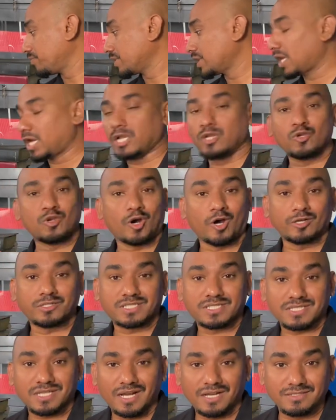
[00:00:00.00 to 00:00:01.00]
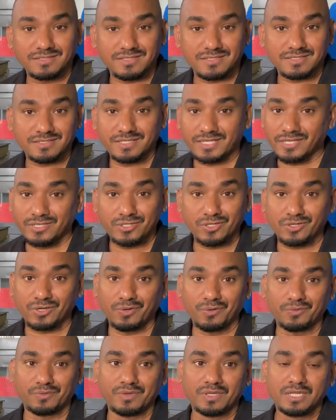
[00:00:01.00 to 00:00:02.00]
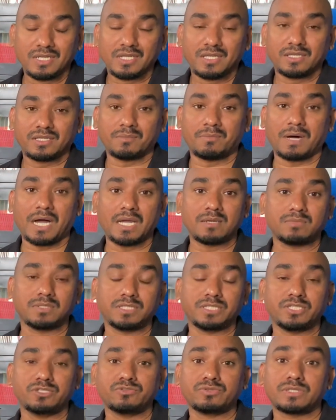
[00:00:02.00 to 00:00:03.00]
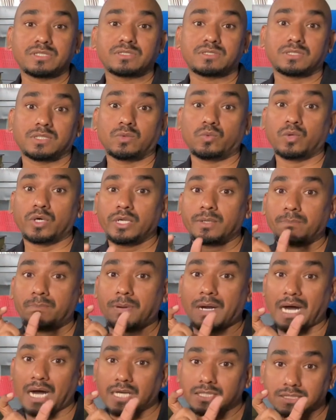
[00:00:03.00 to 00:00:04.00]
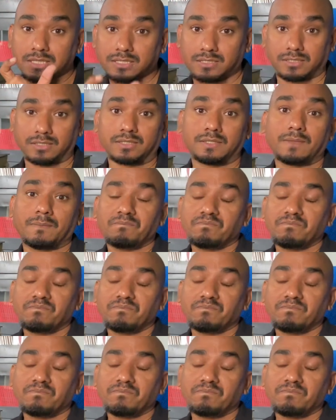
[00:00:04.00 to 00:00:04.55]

and not sons. There you go. The Bible uses the word bastard.